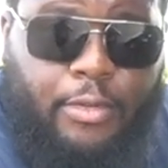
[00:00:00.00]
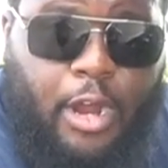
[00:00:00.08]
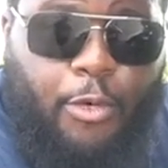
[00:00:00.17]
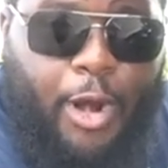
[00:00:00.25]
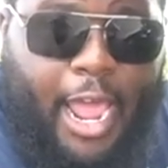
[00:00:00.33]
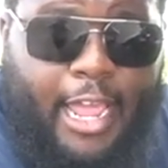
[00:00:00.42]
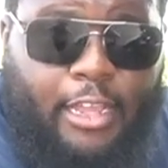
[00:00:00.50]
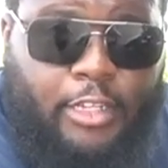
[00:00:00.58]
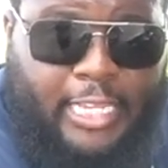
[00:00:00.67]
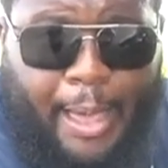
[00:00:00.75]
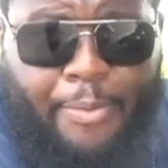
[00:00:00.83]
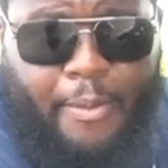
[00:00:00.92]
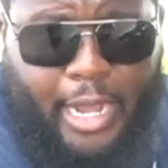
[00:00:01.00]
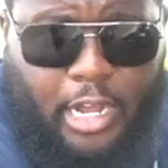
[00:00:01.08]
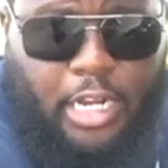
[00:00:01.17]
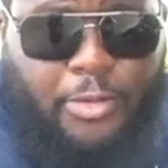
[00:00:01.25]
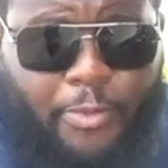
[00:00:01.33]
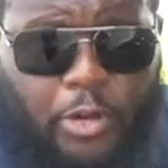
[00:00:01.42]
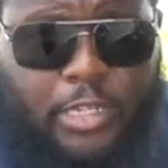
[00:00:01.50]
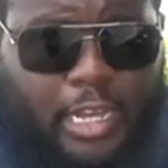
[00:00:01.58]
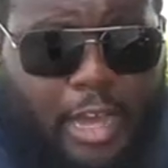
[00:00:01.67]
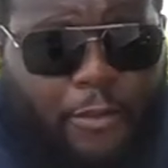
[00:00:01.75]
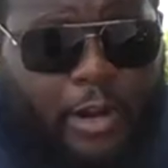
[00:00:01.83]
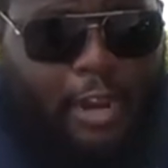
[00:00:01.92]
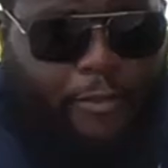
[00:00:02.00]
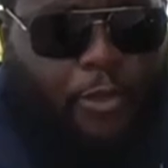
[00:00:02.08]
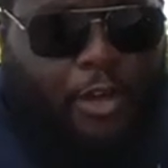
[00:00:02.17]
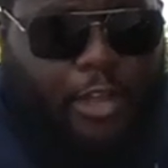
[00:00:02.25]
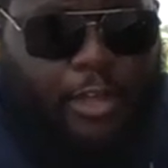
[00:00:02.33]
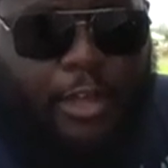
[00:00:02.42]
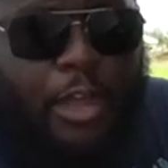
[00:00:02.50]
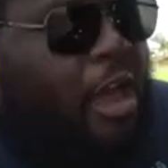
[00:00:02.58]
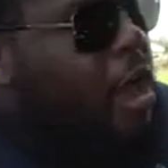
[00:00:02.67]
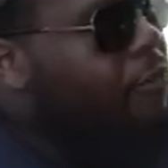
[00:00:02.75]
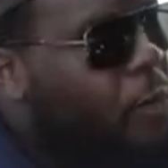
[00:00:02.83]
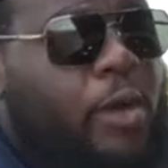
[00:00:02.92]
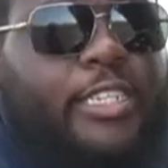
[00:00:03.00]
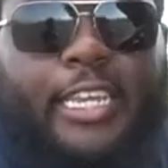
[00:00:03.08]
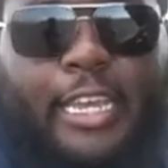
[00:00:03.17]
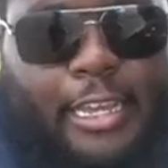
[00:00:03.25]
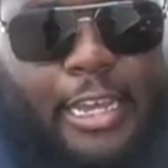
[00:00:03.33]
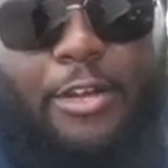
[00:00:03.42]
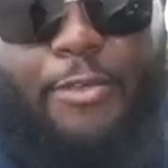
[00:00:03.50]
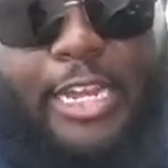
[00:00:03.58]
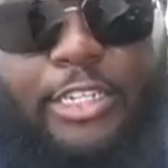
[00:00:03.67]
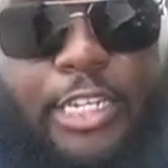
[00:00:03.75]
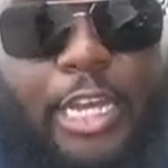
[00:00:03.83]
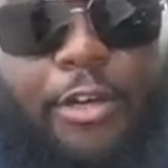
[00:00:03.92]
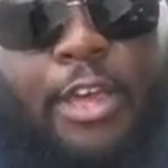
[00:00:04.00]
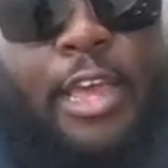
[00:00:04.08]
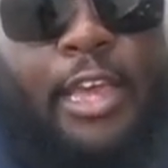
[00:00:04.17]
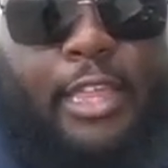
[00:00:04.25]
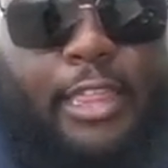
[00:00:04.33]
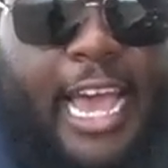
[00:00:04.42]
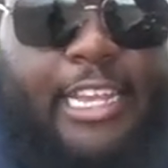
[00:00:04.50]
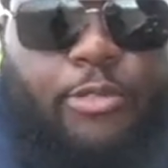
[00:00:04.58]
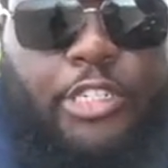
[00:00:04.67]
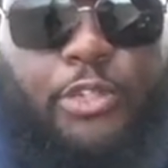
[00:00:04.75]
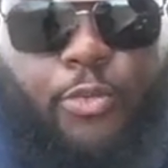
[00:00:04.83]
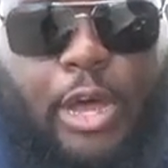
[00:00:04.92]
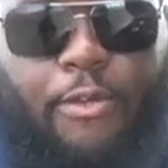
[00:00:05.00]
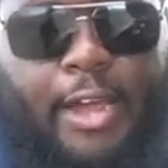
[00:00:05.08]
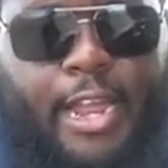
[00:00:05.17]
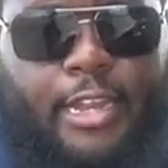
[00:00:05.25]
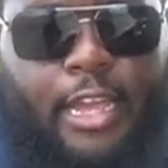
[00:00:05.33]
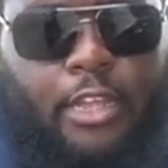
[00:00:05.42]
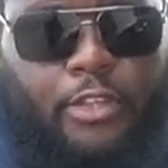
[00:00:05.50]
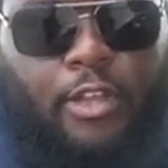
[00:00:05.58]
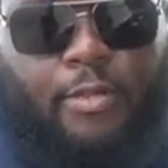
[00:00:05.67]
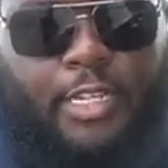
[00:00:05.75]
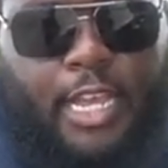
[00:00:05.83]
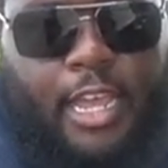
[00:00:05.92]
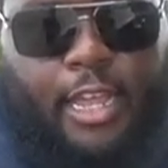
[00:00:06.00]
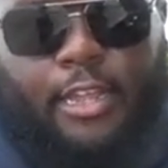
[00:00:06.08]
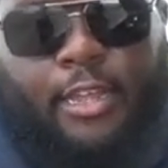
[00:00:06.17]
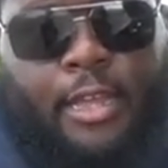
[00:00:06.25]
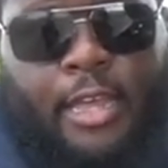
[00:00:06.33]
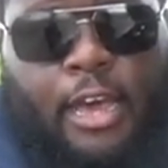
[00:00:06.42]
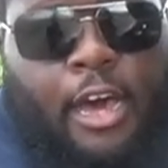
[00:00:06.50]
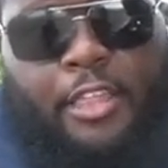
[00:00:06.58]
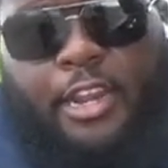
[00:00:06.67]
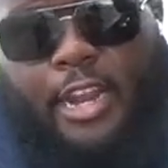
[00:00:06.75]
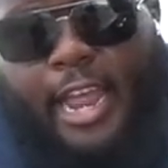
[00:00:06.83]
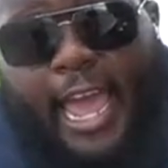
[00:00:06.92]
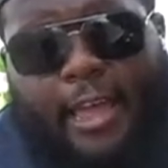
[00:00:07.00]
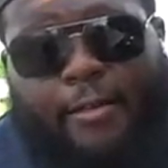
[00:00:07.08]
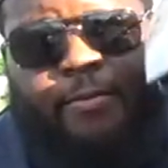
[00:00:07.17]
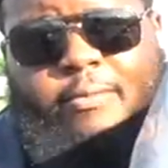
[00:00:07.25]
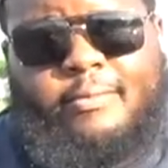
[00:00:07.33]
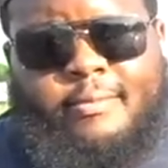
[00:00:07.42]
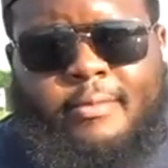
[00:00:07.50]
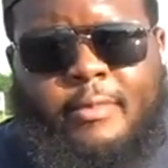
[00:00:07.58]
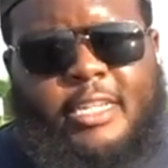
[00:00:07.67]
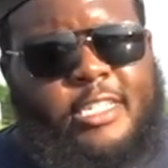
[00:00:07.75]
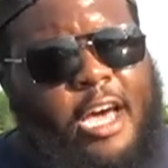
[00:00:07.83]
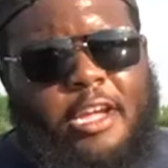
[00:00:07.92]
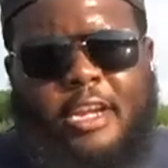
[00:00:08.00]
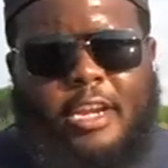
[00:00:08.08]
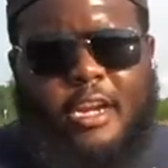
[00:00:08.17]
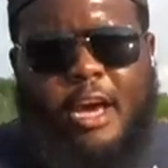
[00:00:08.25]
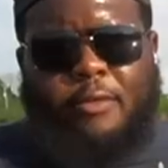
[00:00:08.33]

All right, you see I put my country voice on right there for you. 410 gear ratio. That's what you want right there, you see what I'm saying? Other than that, that's all you need to know.